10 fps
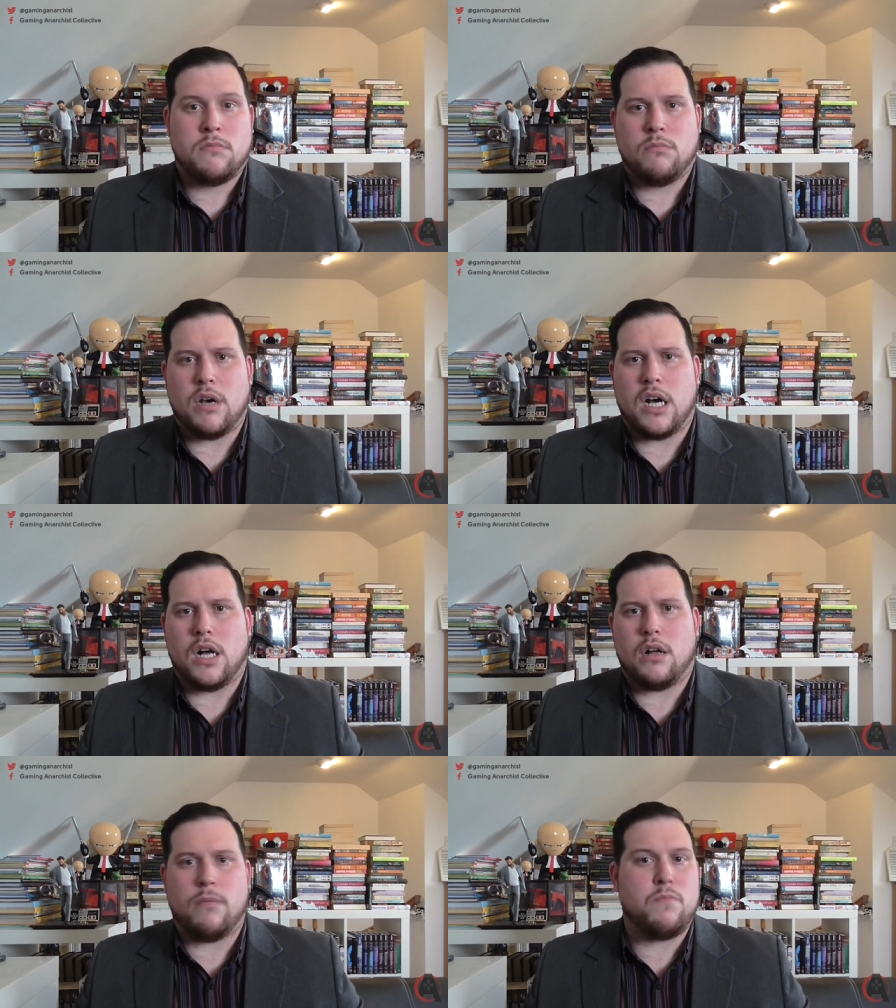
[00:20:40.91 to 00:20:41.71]

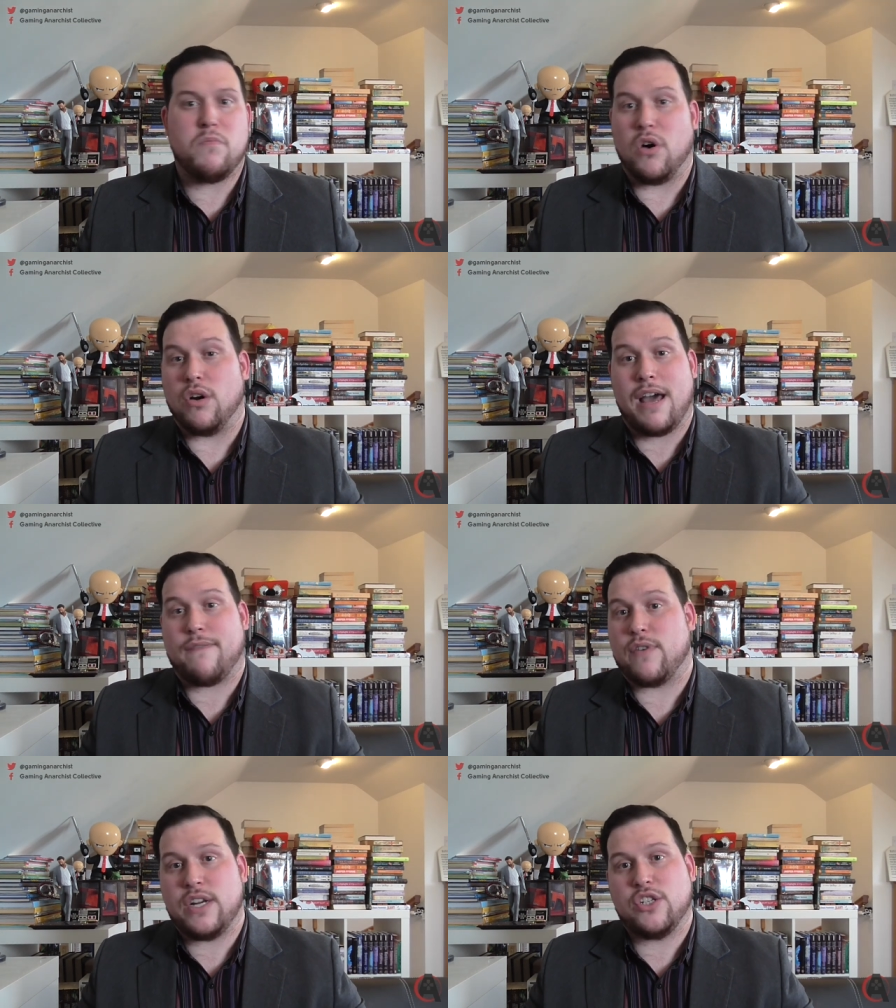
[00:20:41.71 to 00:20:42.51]
well, on
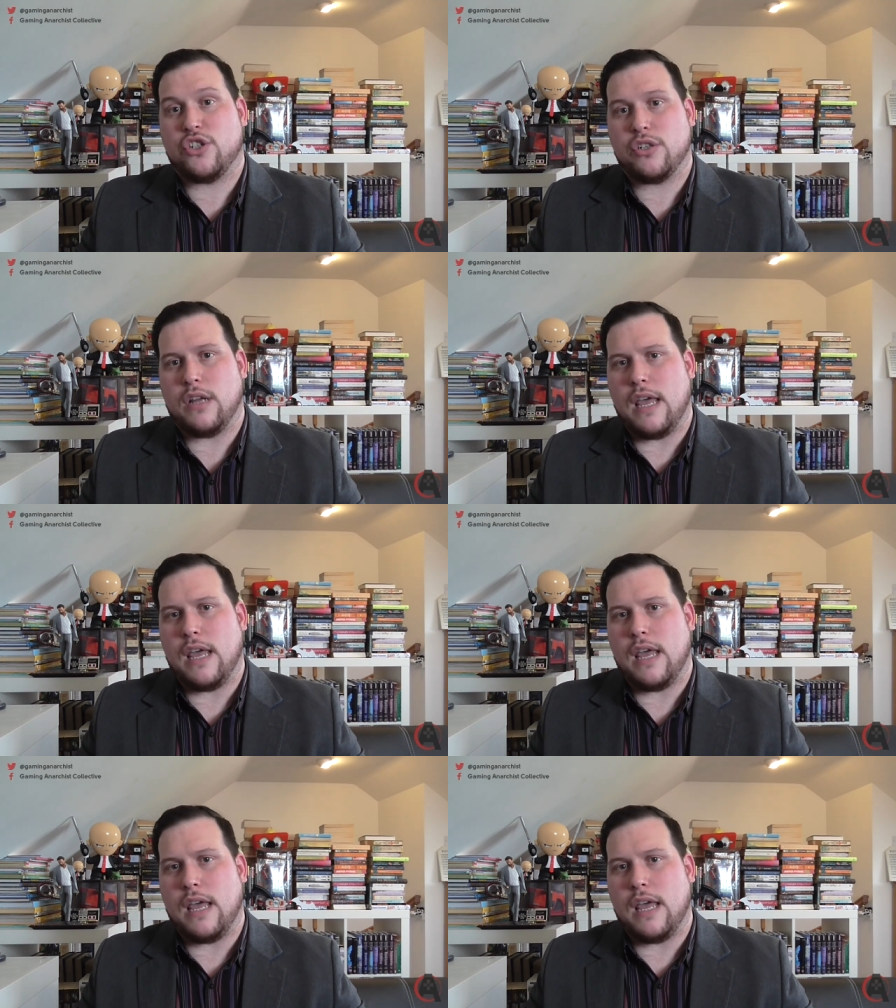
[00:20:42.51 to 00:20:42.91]
average,